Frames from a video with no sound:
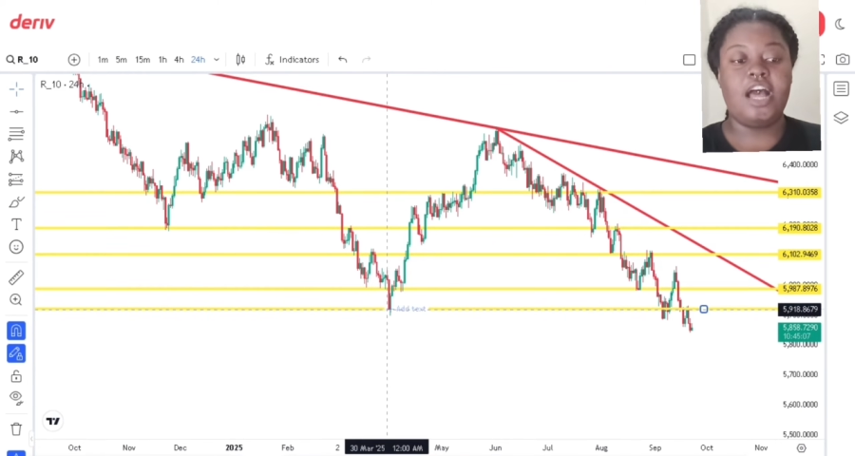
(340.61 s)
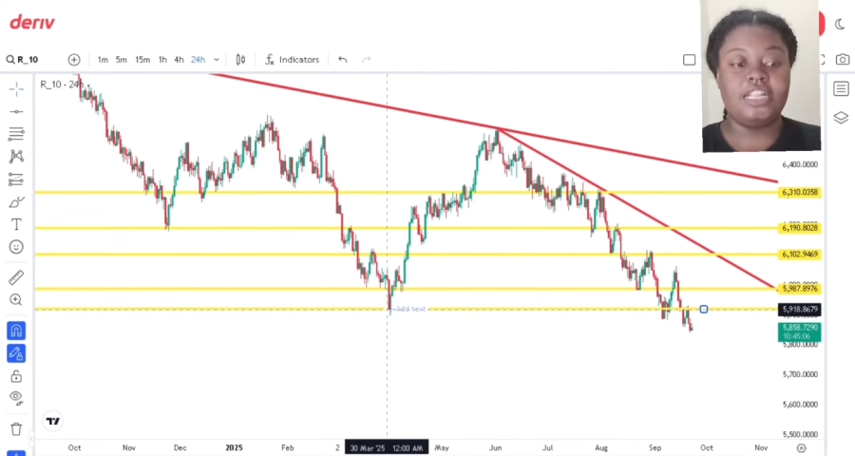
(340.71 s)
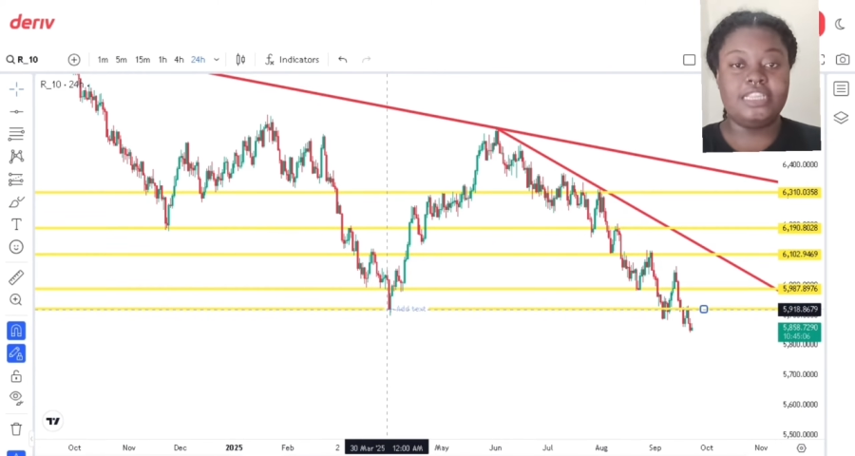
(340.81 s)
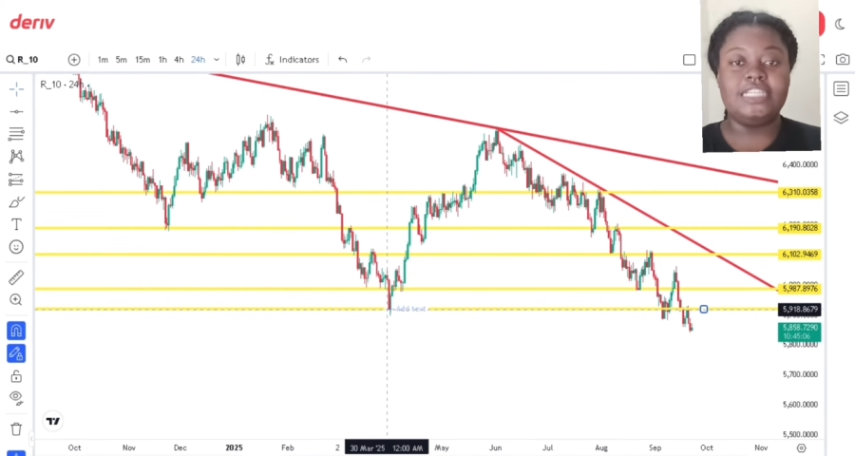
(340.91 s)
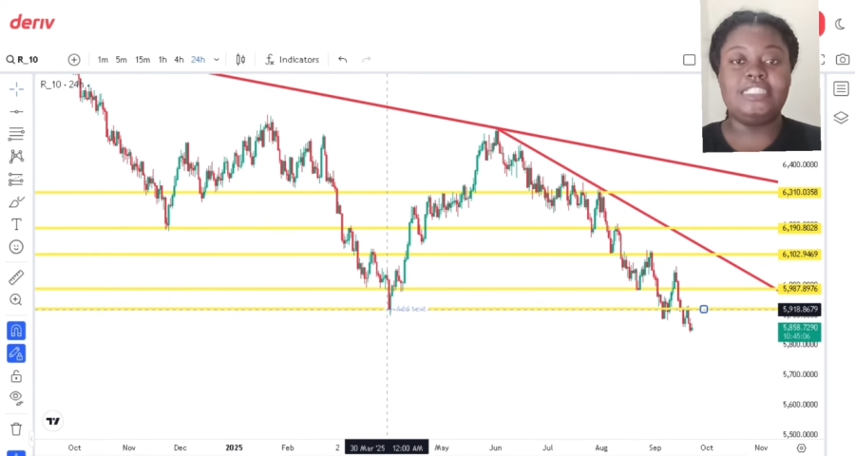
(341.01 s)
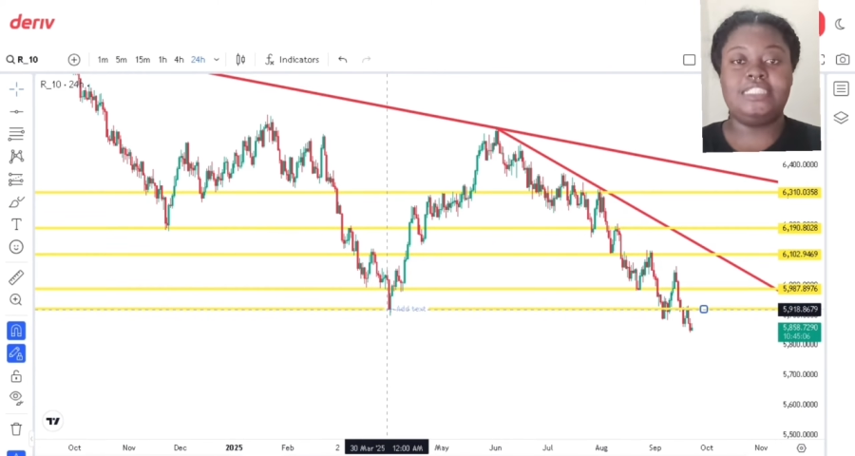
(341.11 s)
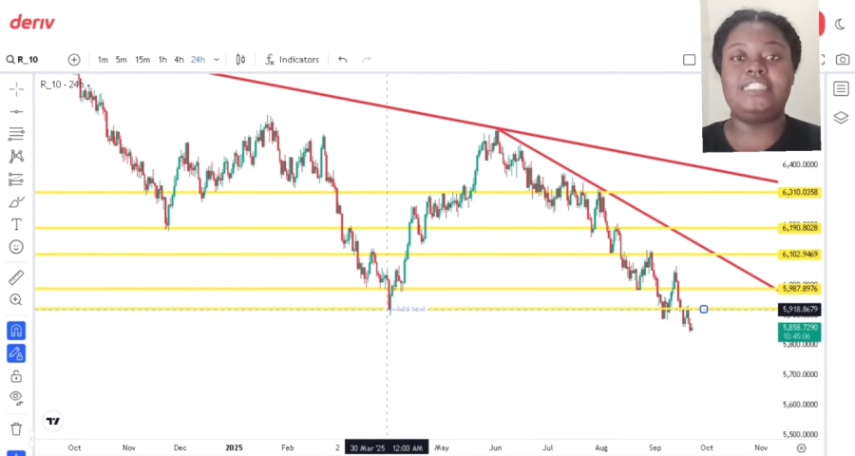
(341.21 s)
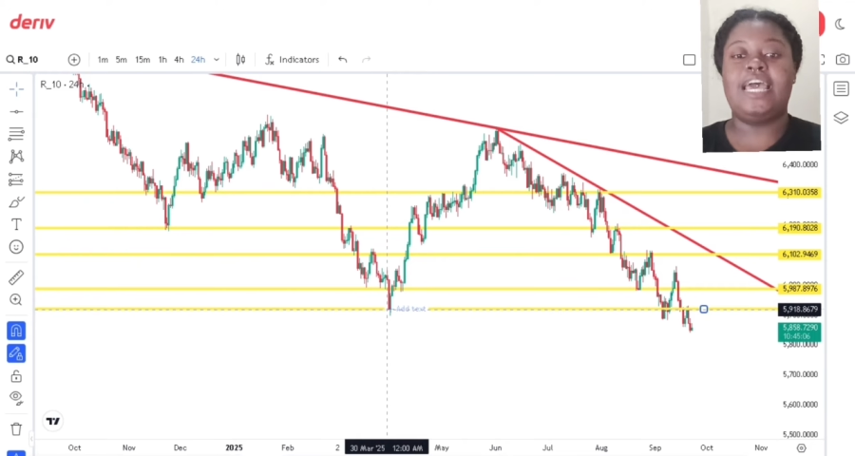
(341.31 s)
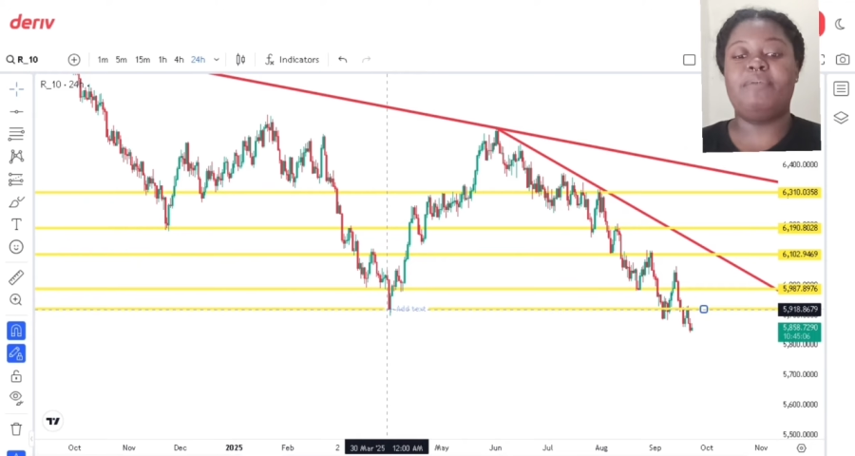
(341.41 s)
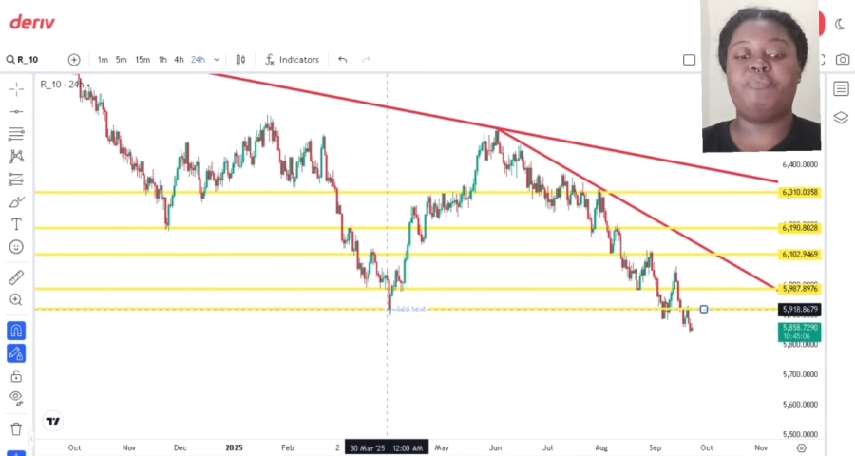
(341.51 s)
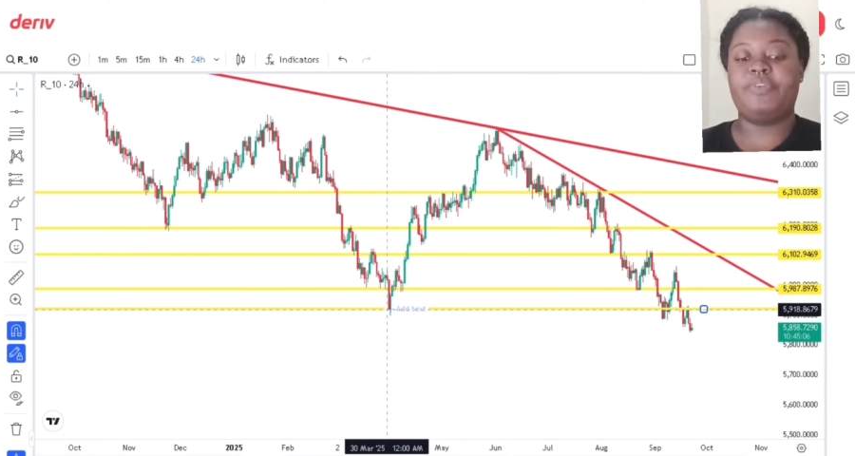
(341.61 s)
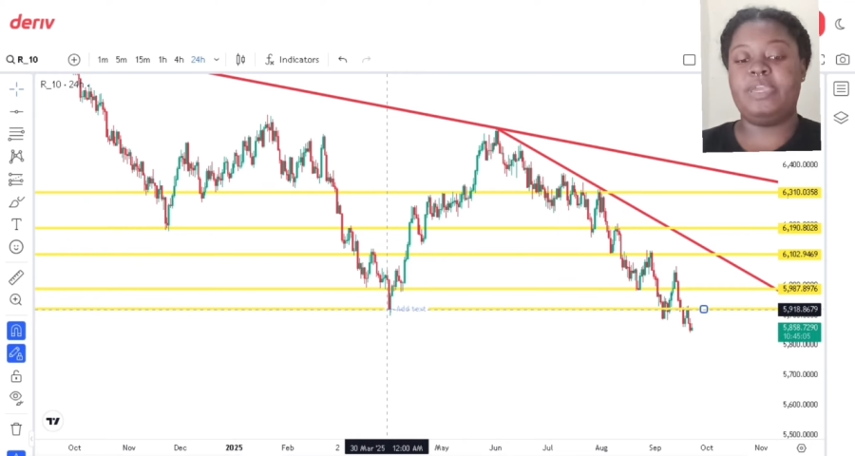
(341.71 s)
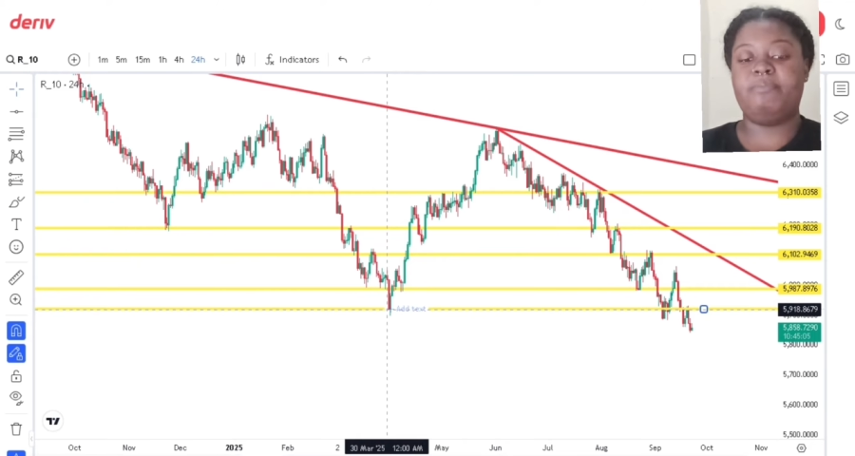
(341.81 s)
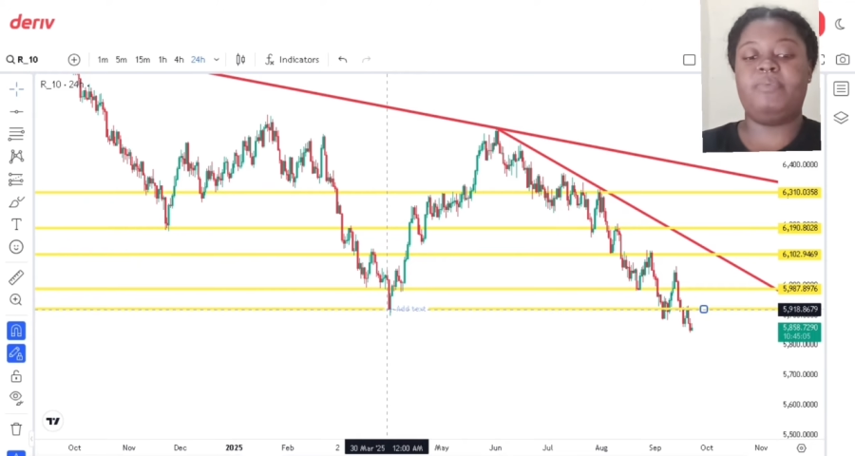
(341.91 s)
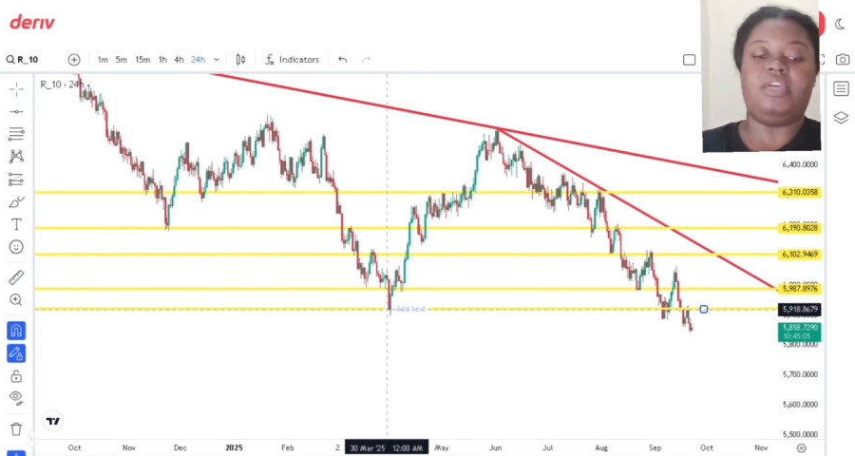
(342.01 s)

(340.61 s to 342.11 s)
on this time frame,